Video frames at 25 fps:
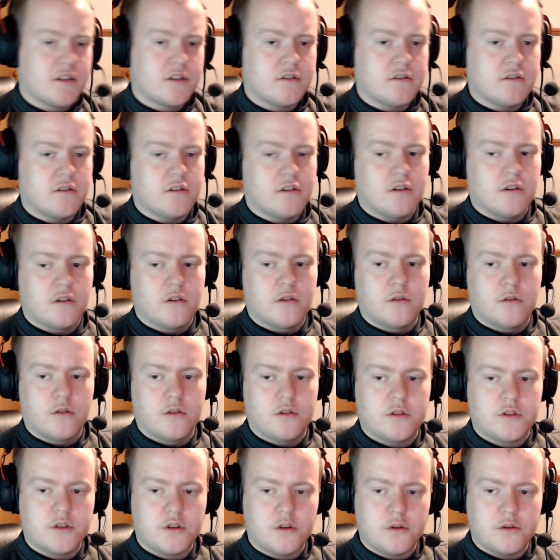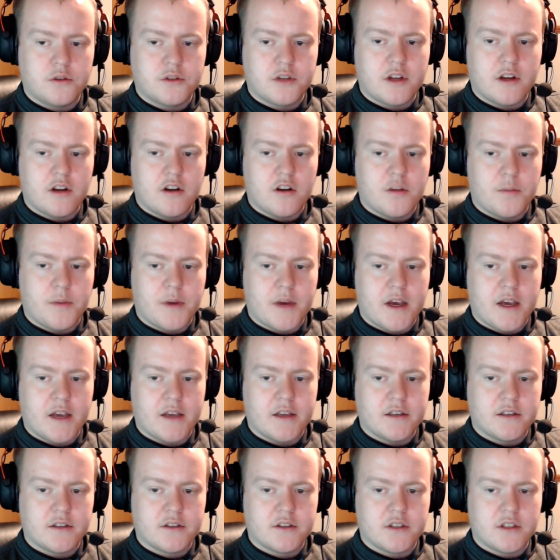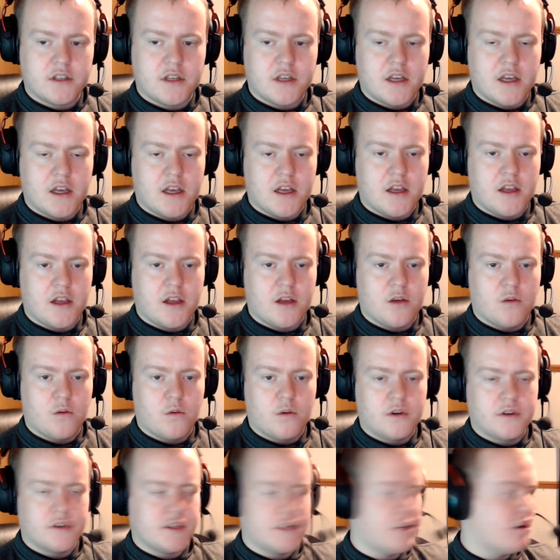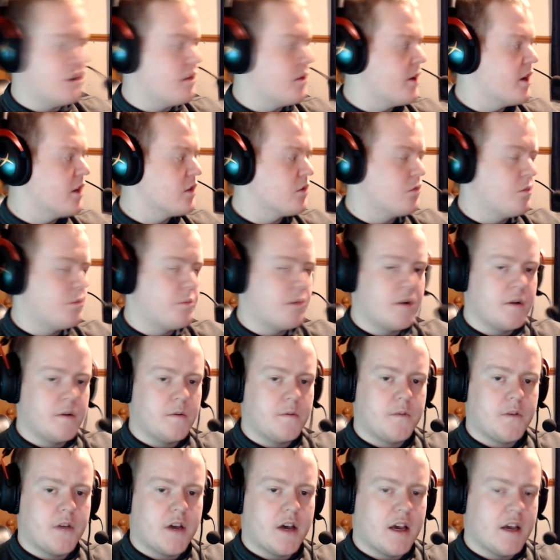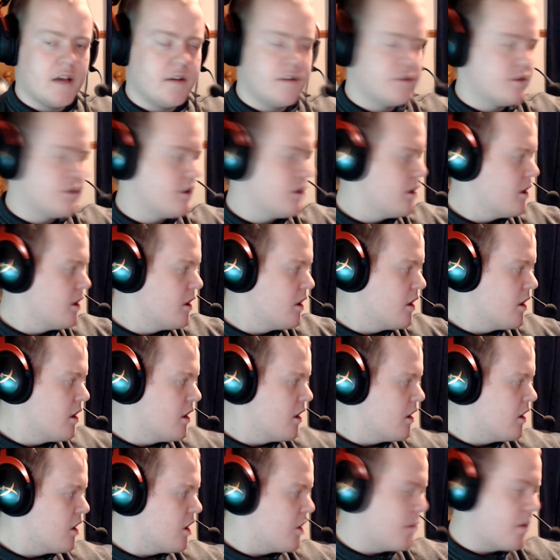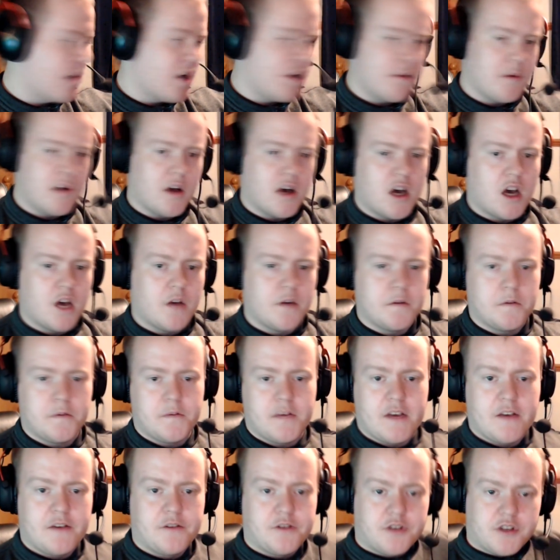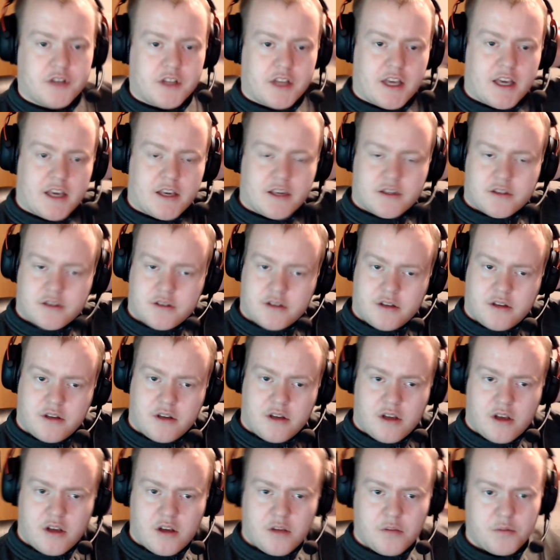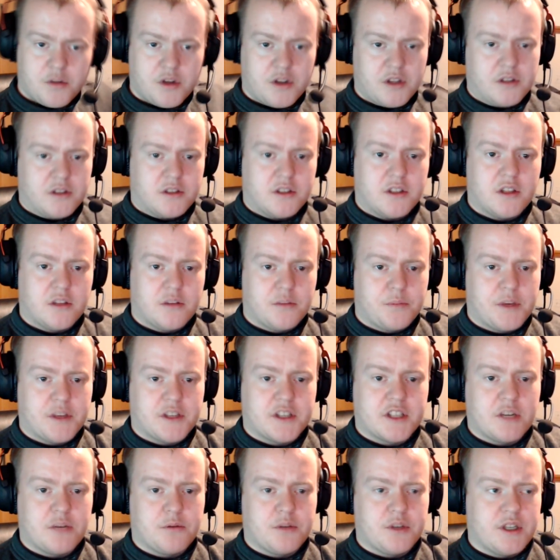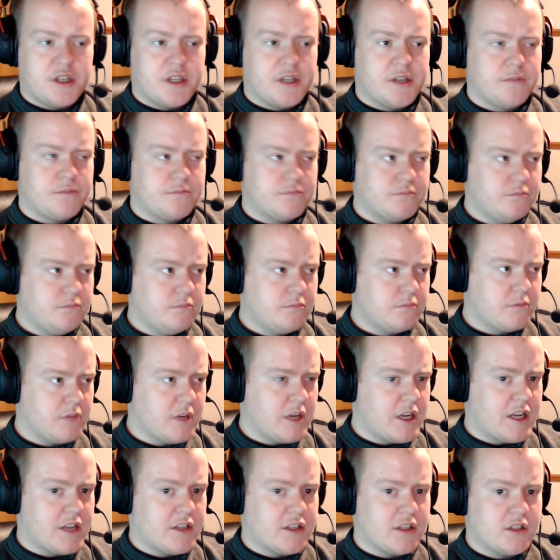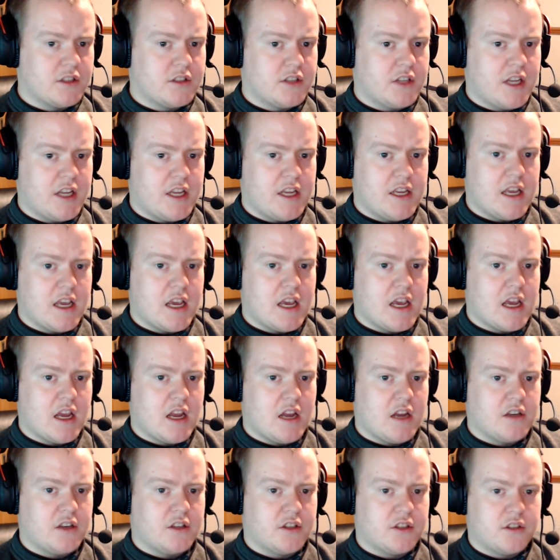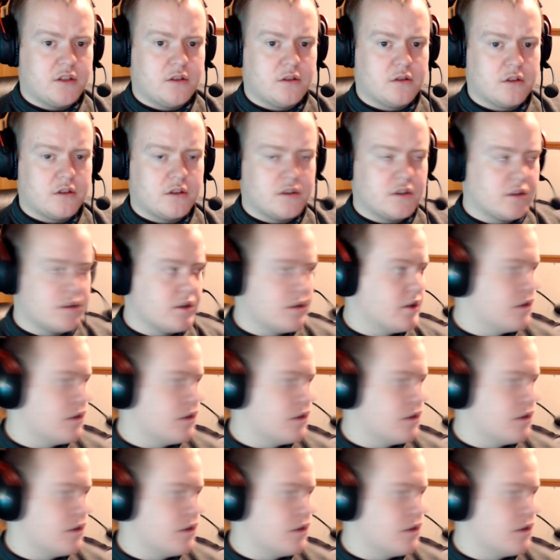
are all 2 terabytes, 1 terabytes, 1.5s. The bottom half are 500 gigs. But still mix that with an SSD and you're still good to go.